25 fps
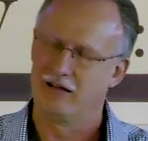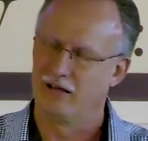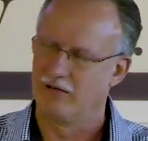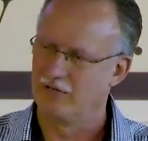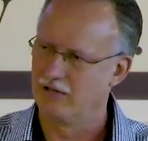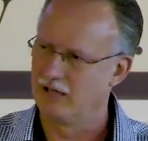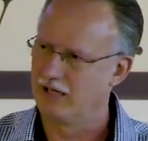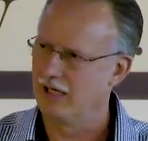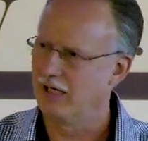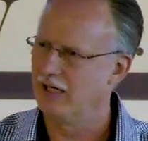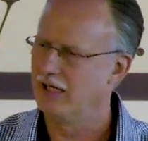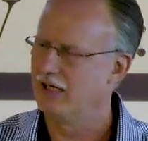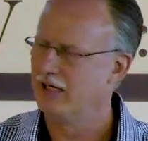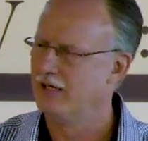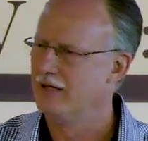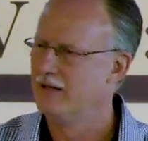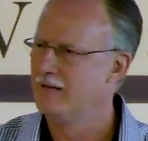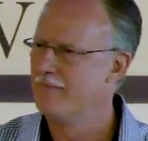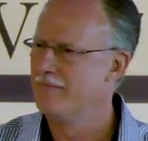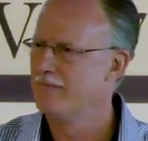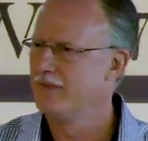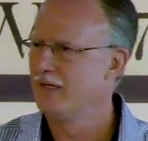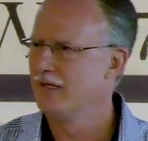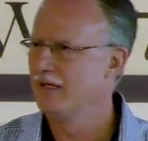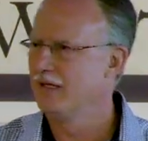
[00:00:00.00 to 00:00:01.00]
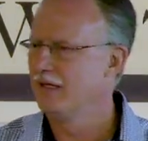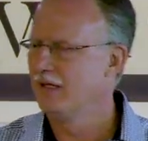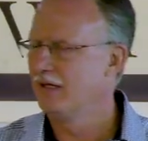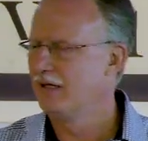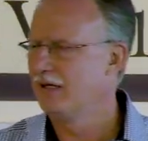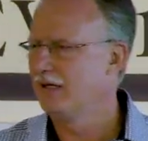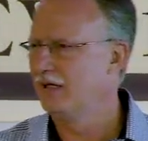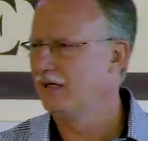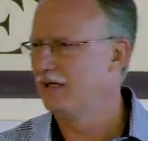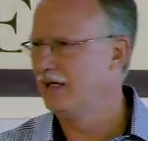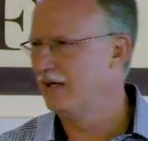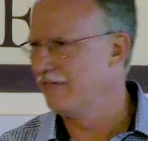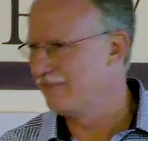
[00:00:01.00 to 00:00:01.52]
Okay.
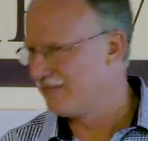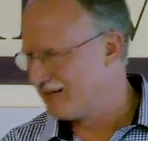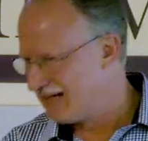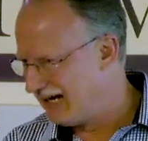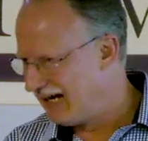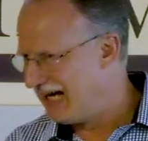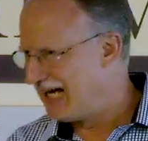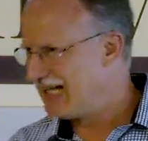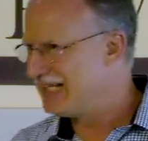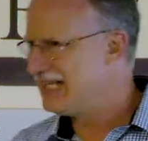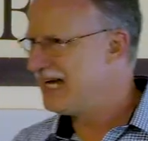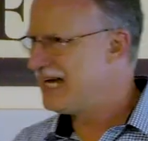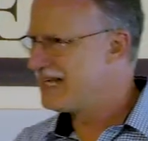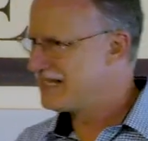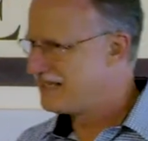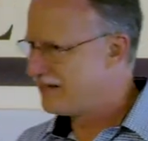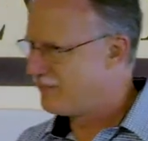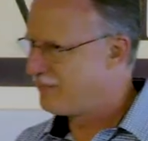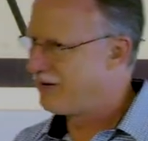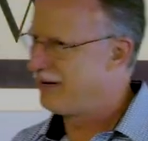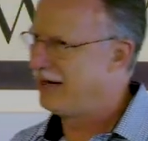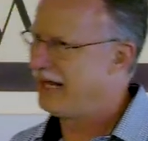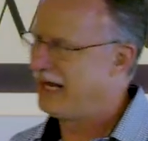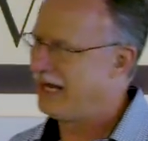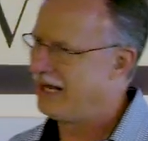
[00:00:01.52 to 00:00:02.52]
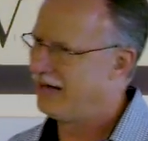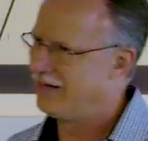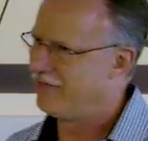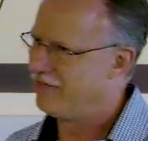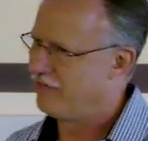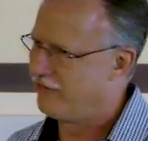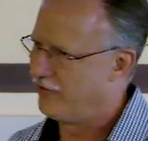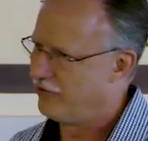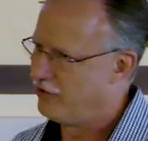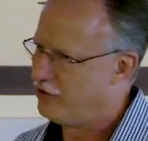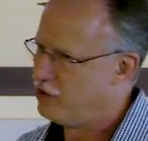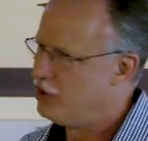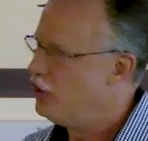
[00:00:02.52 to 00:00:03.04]
If God has a plan
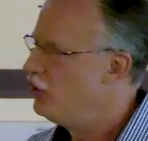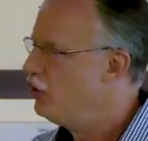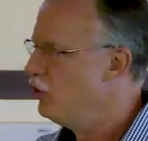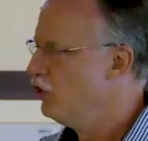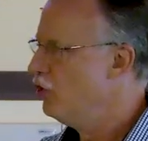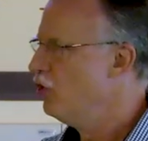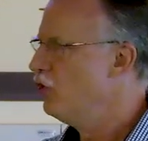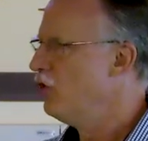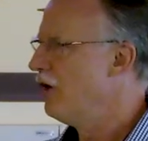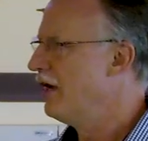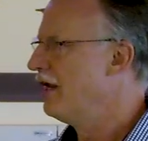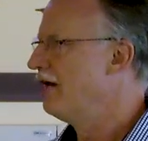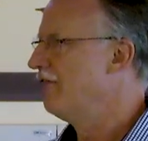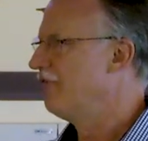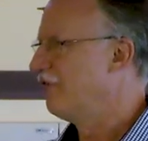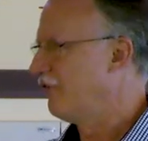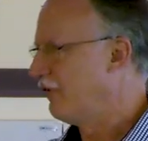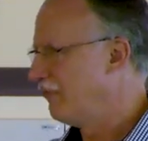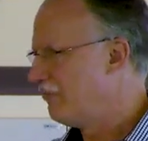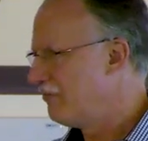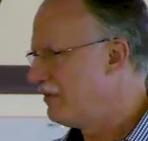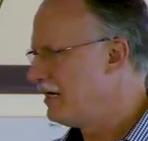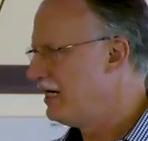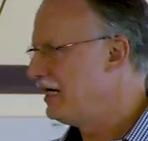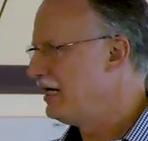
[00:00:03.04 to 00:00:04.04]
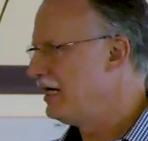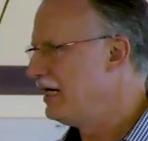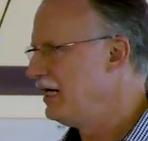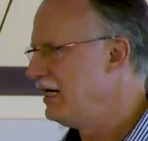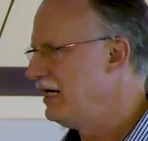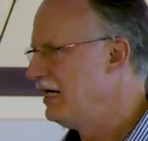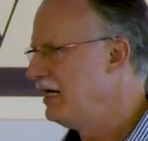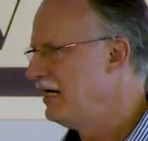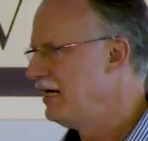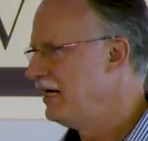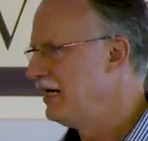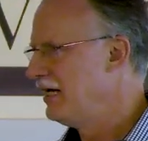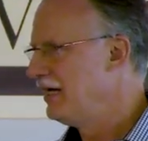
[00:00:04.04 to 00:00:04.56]
for you and for
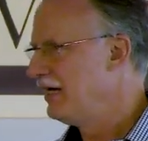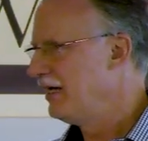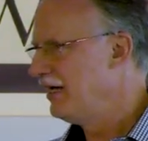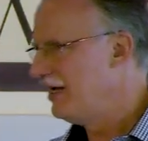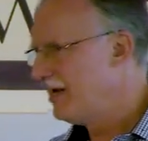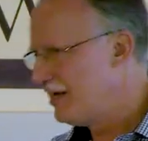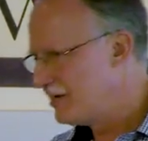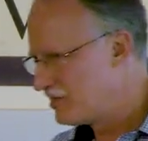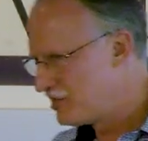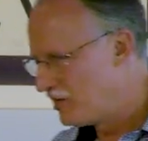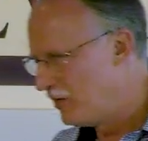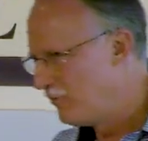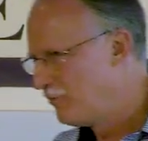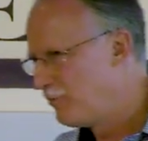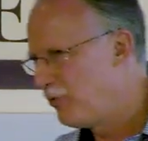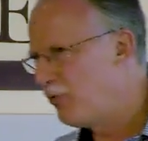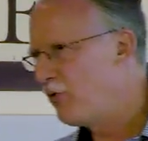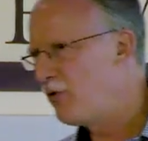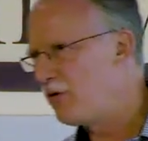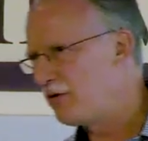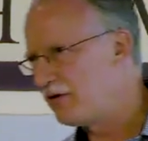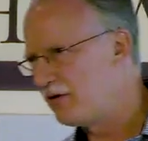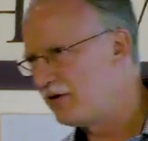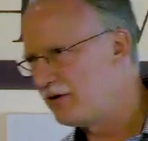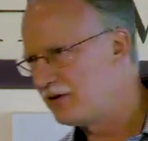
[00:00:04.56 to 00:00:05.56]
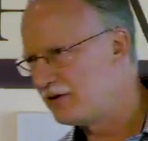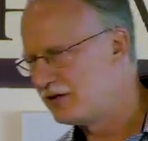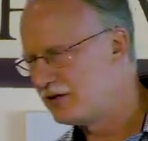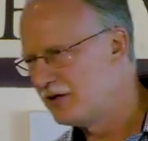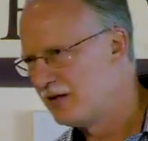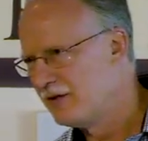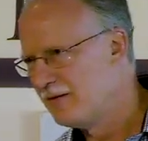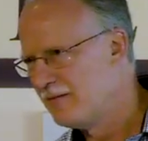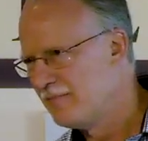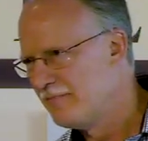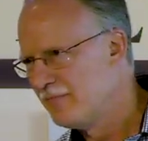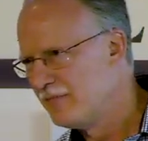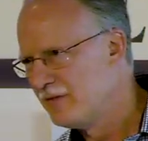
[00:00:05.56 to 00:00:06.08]
me, it's important
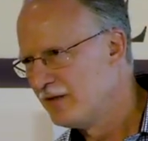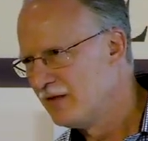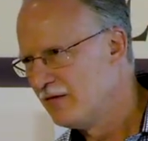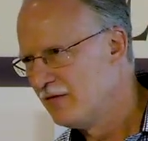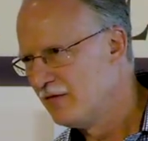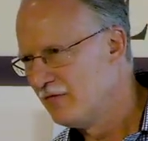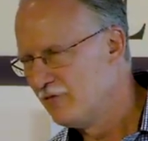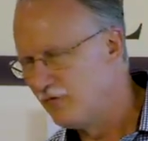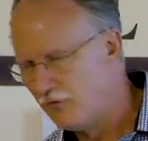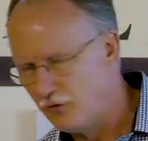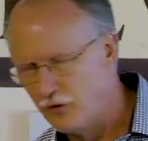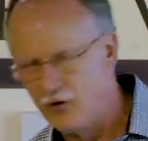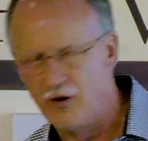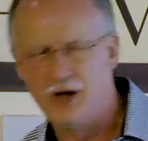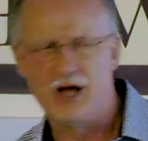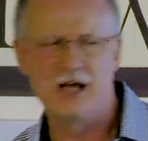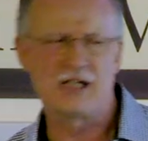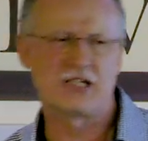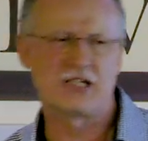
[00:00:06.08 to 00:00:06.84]
for